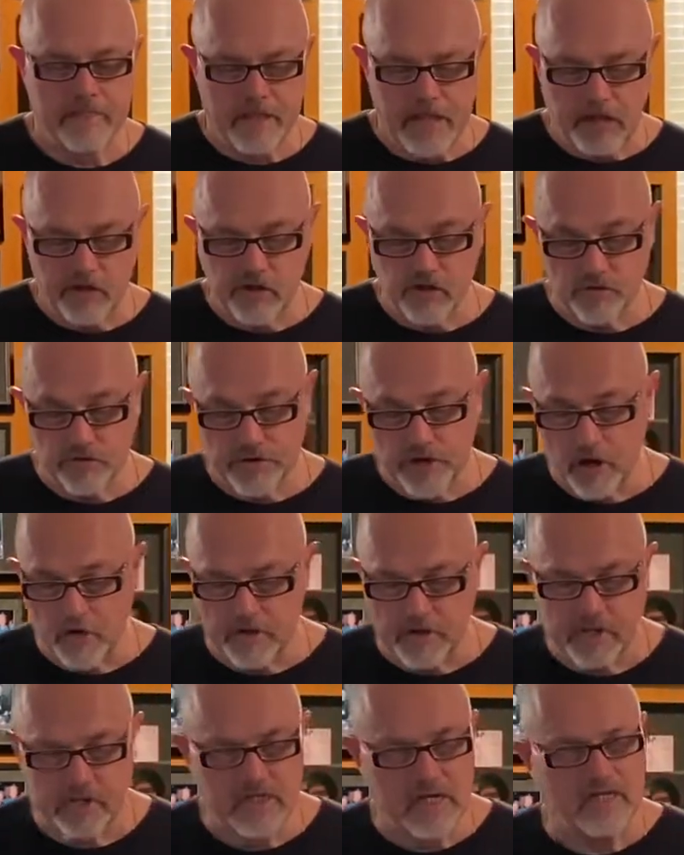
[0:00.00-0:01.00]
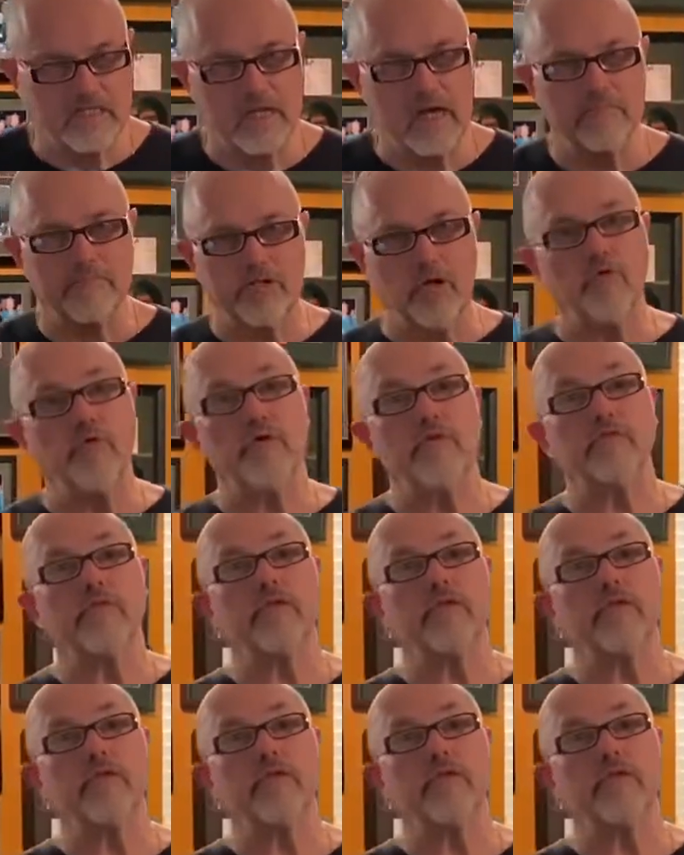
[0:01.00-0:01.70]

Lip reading: And you'll notice as I'm doing